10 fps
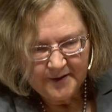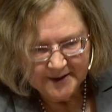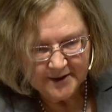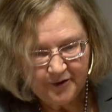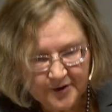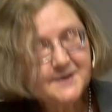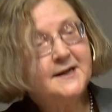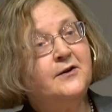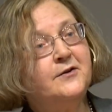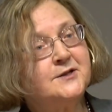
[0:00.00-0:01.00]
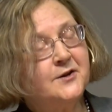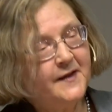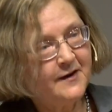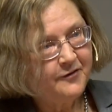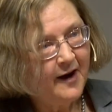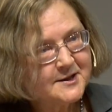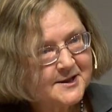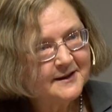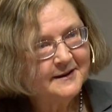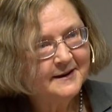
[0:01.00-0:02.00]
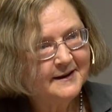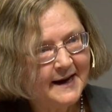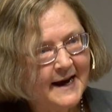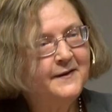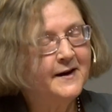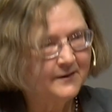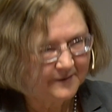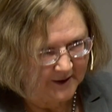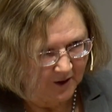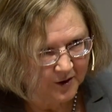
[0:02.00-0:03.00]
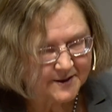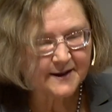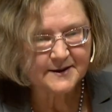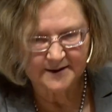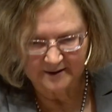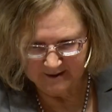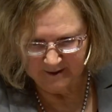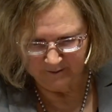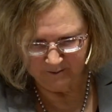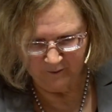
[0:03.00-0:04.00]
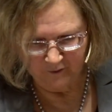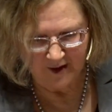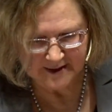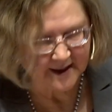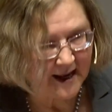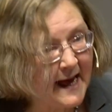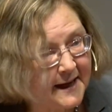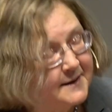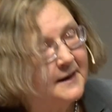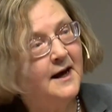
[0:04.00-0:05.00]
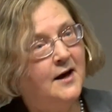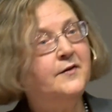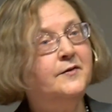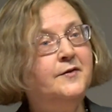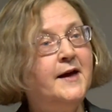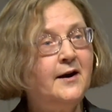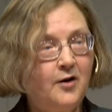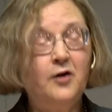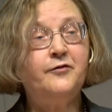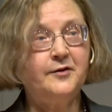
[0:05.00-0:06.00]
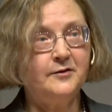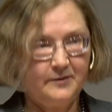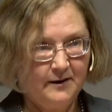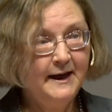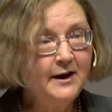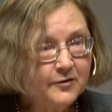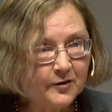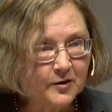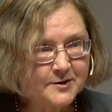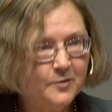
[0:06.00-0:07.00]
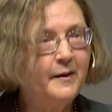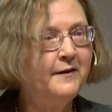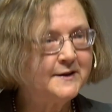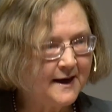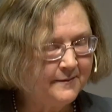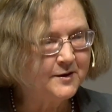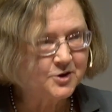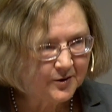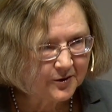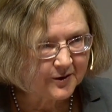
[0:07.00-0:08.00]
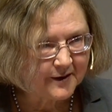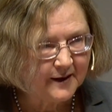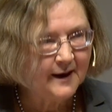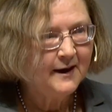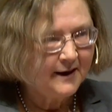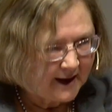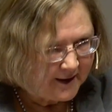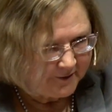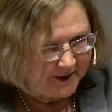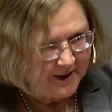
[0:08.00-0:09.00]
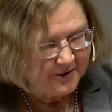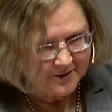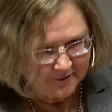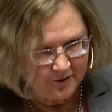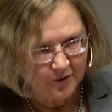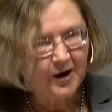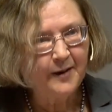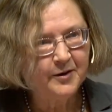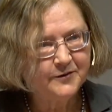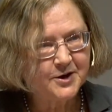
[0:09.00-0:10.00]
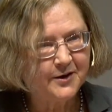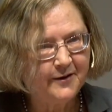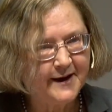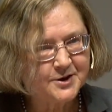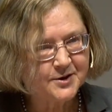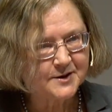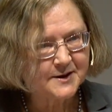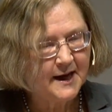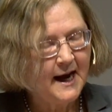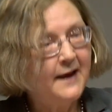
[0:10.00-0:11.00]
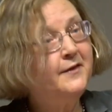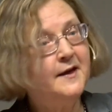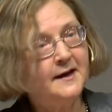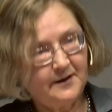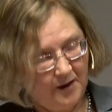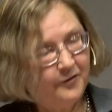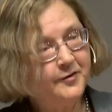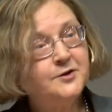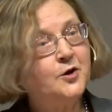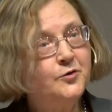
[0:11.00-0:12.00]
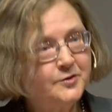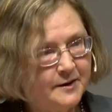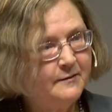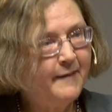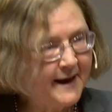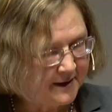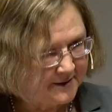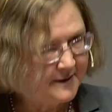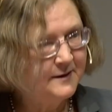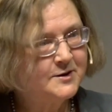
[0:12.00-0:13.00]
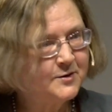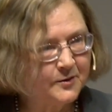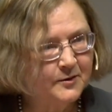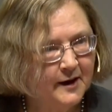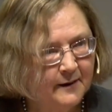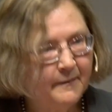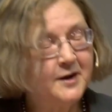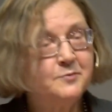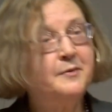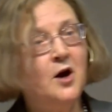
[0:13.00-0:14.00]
The difference here is that they're faster, and their onsets are faster, and they're often lethal. So by the time the children have inherited for a couple of generations, they often don't make it into much